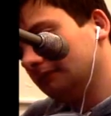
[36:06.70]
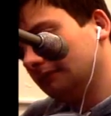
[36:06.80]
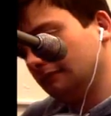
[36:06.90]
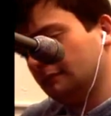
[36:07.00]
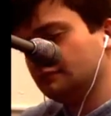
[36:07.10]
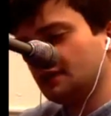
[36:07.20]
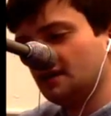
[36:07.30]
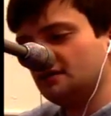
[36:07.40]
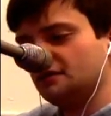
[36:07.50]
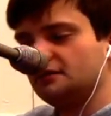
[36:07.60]
Mm-hmm.
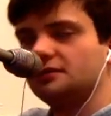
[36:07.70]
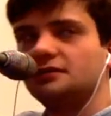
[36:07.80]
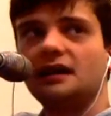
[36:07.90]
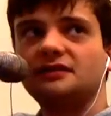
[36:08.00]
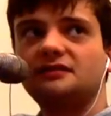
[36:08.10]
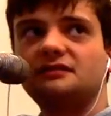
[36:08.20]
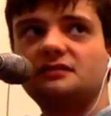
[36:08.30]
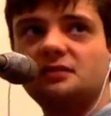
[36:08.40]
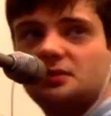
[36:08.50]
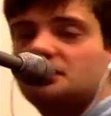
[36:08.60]
That's
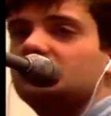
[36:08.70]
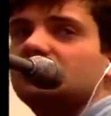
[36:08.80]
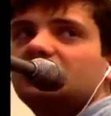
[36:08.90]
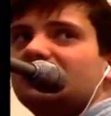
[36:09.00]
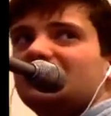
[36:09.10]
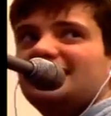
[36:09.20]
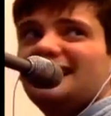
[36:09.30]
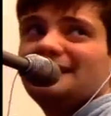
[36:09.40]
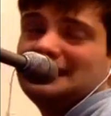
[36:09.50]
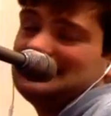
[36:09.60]
true.
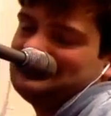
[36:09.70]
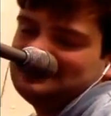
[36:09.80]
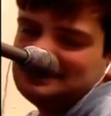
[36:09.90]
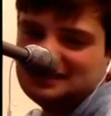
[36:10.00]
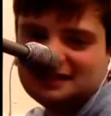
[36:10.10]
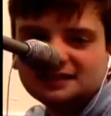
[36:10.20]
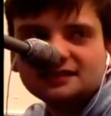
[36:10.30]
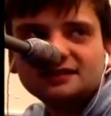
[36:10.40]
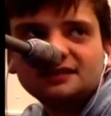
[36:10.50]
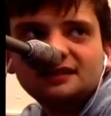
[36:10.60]
I mean,
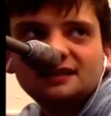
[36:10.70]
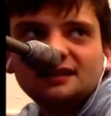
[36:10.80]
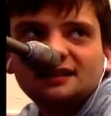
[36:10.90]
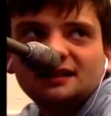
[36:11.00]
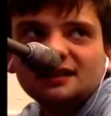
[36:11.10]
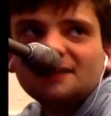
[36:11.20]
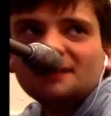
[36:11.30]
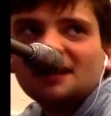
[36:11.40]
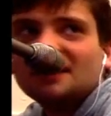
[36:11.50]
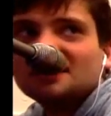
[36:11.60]
the
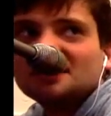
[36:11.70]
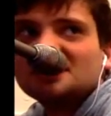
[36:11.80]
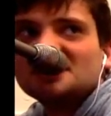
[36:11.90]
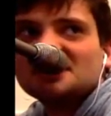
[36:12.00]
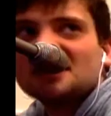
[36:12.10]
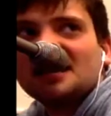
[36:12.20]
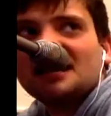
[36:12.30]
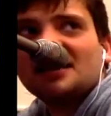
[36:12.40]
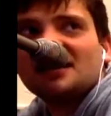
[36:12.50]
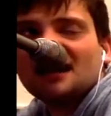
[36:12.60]
Browns, let's just say,
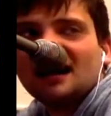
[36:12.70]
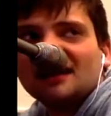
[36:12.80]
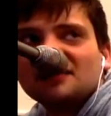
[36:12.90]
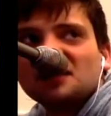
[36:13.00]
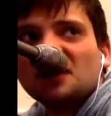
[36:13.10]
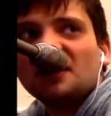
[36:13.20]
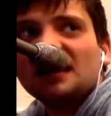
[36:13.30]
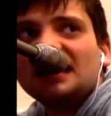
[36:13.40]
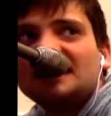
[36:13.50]
they're kind of sorry.